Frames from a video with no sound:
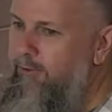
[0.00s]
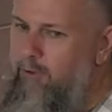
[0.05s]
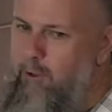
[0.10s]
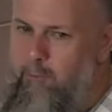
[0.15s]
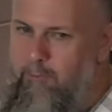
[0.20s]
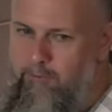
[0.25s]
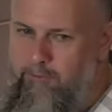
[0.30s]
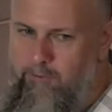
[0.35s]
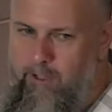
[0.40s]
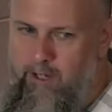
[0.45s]
no
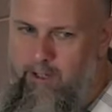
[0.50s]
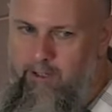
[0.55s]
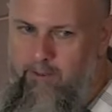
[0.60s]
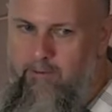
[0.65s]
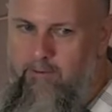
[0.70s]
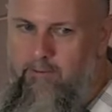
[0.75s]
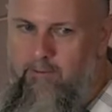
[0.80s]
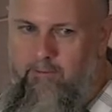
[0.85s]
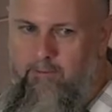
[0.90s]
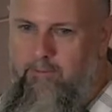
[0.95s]
Messiah.
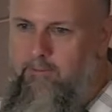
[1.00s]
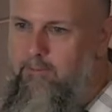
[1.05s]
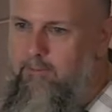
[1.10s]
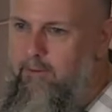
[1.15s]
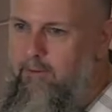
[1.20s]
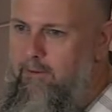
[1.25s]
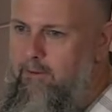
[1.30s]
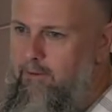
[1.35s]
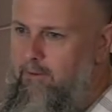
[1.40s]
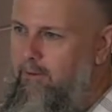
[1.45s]

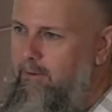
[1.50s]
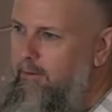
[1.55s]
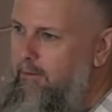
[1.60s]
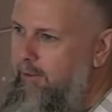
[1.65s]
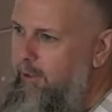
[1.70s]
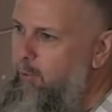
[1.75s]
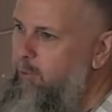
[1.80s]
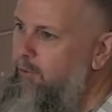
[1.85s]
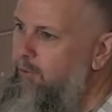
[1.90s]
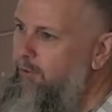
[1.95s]

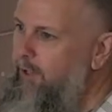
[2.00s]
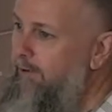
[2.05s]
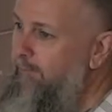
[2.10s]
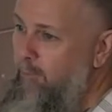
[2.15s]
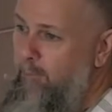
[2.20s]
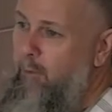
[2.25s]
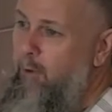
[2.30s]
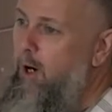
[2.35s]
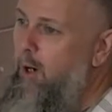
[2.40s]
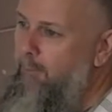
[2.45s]
You just have
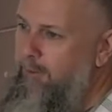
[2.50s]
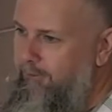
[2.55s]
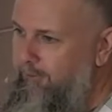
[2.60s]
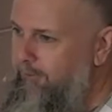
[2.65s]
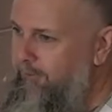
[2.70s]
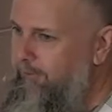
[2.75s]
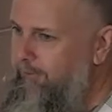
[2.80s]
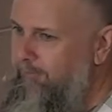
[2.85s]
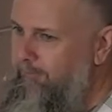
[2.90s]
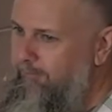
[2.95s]
a
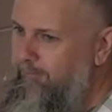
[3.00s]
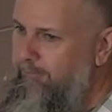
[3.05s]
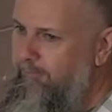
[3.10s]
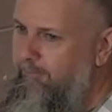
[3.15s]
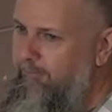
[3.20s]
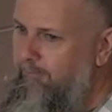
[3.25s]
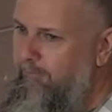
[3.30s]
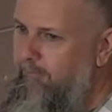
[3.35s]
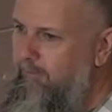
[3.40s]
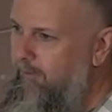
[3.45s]
promise.
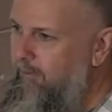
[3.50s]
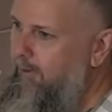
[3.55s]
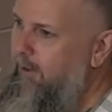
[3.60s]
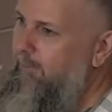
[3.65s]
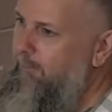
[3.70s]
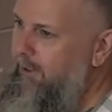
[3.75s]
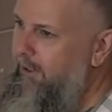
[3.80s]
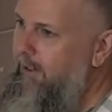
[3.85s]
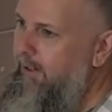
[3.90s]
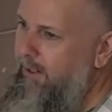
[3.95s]

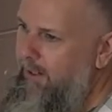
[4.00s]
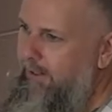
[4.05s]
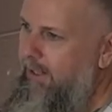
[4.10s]
I mean, and